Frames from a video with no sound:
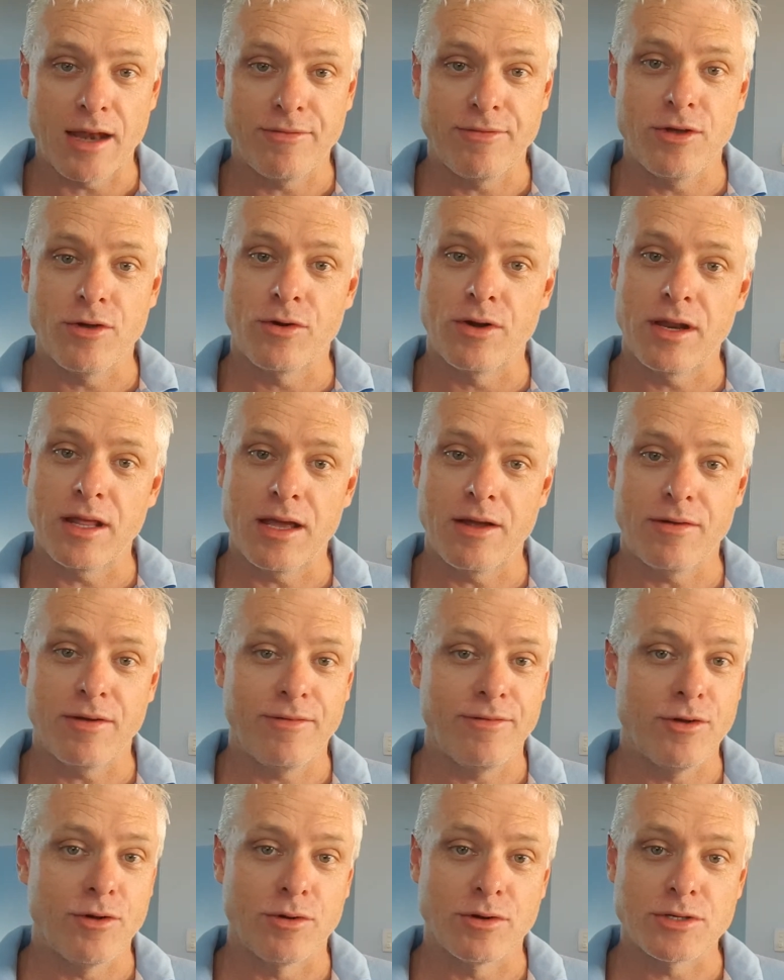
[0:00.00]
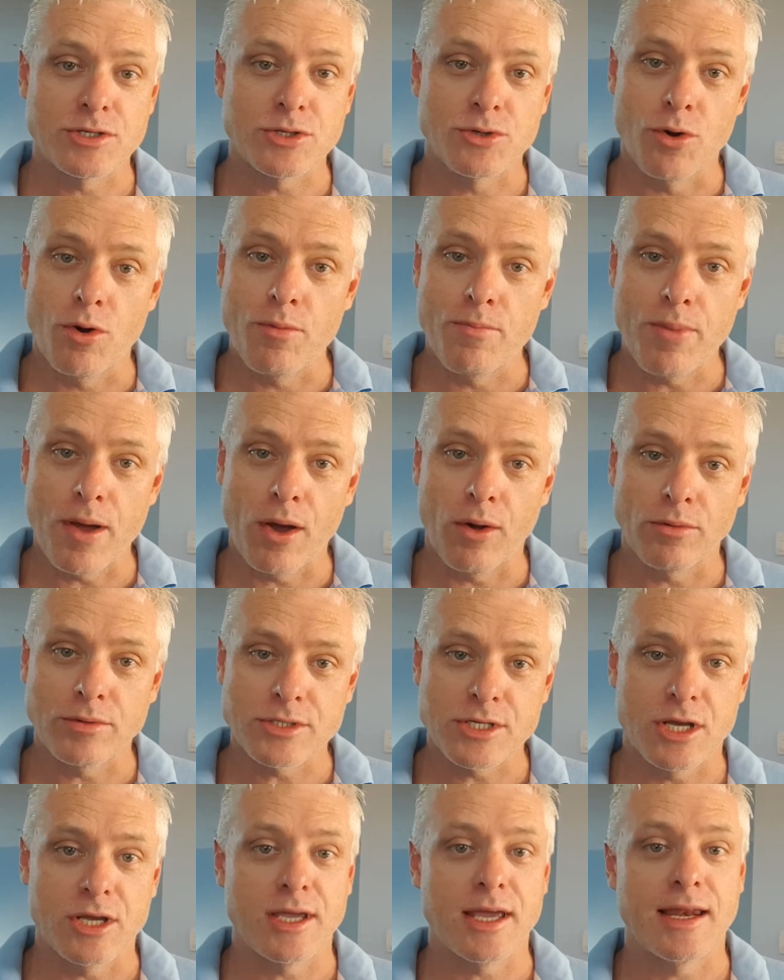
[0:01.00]
If you're in a storm belt,
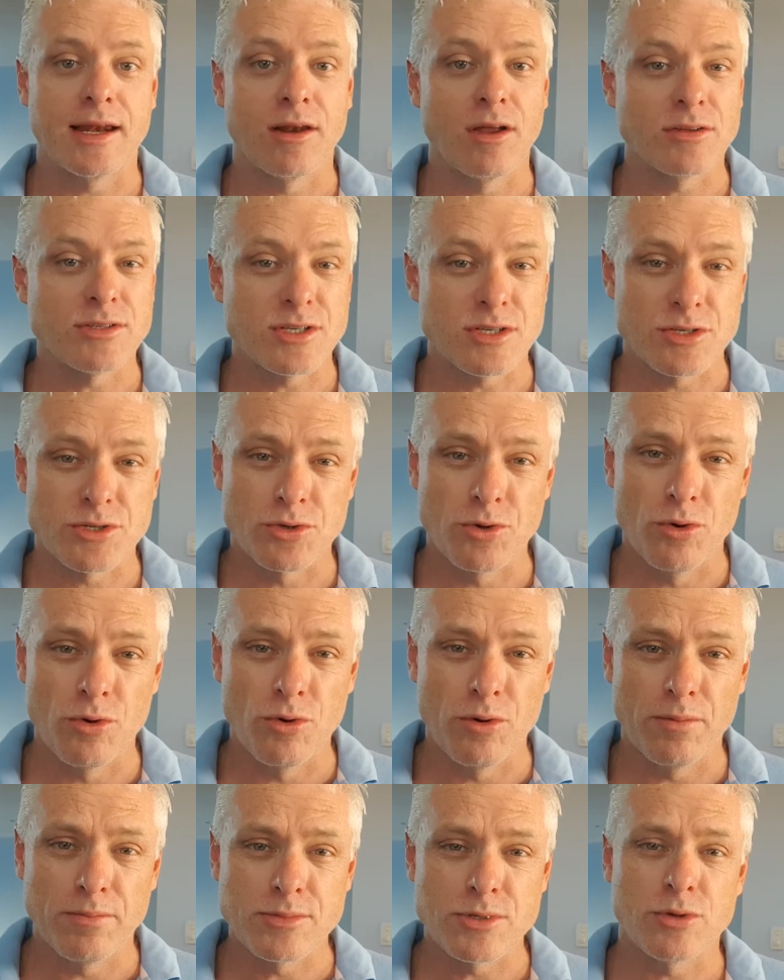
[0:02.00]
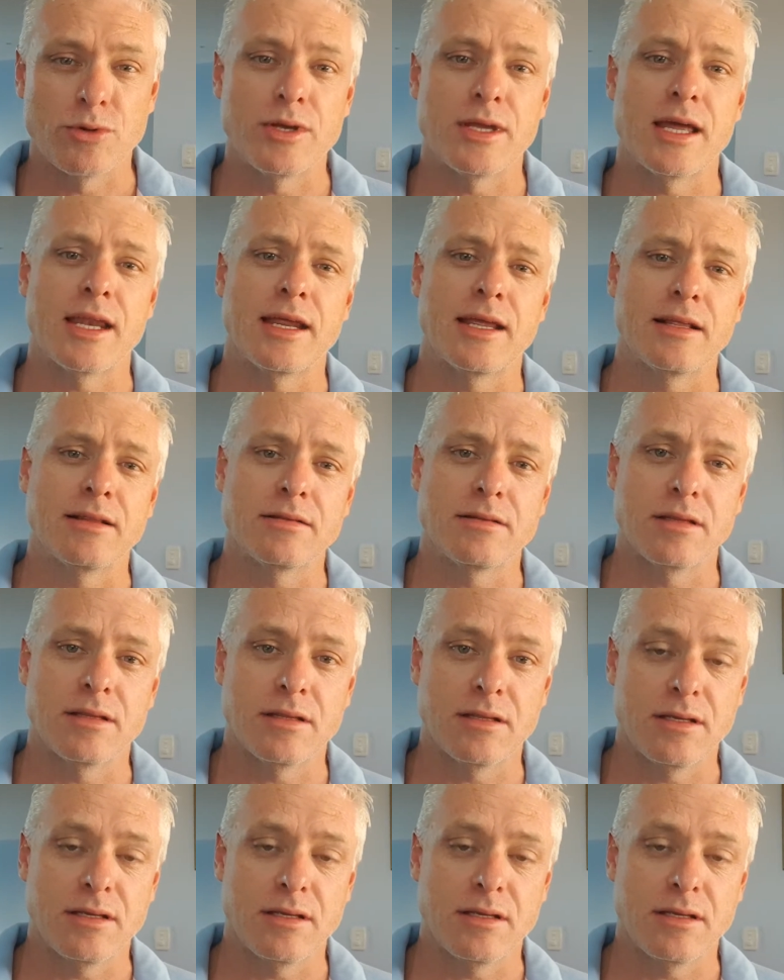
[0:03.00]
so you're getting lots of storms, or you're getting